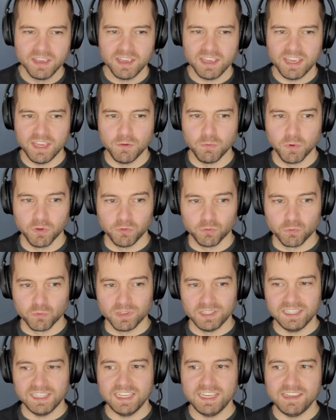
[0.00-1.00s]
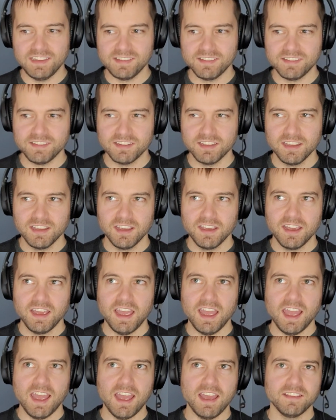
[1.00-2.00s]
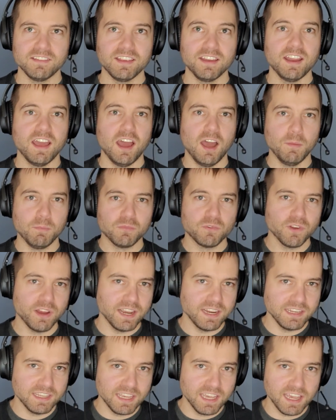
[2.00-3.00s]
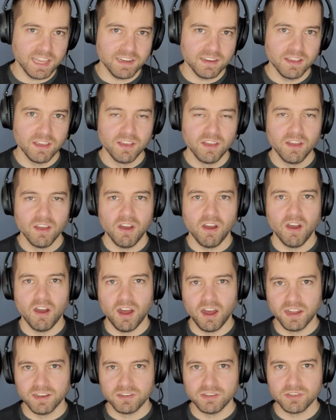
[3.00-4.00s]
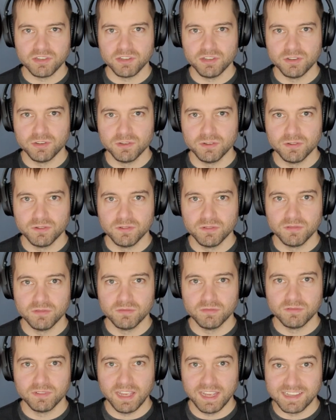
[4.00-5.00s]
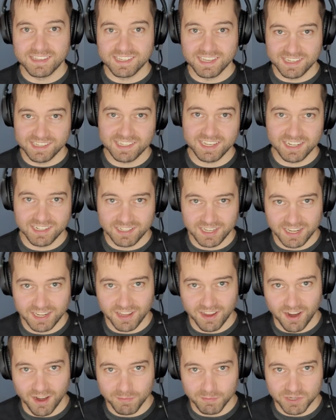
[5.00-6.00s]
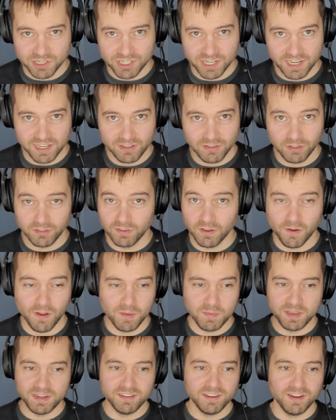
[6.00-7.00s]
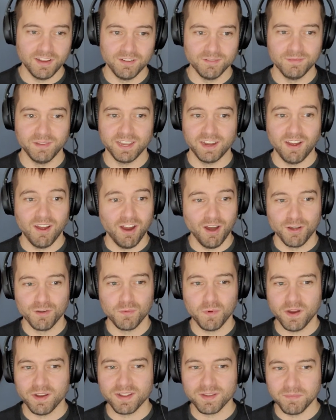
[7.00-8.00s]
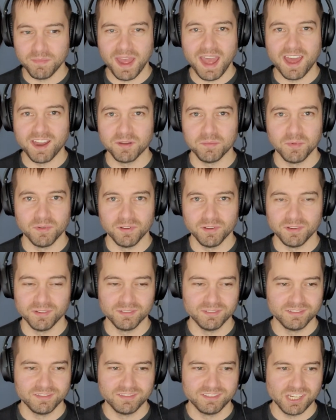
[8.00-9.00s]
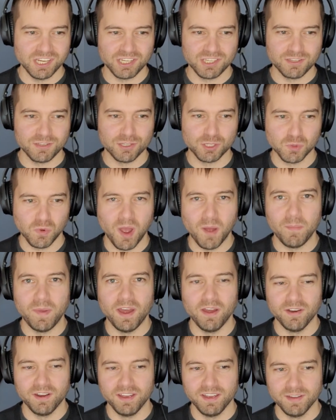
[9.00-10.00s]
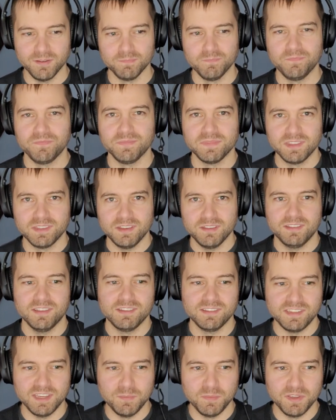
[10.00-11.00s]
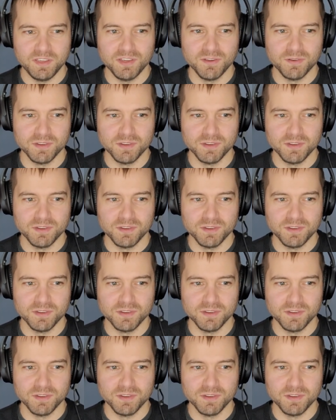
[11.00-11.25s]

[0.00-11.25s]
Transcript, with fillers: It was released as an upgrade kit onto existing D D R machines. So, I mean, you know, like hardware compatible, just swap out a, the C P U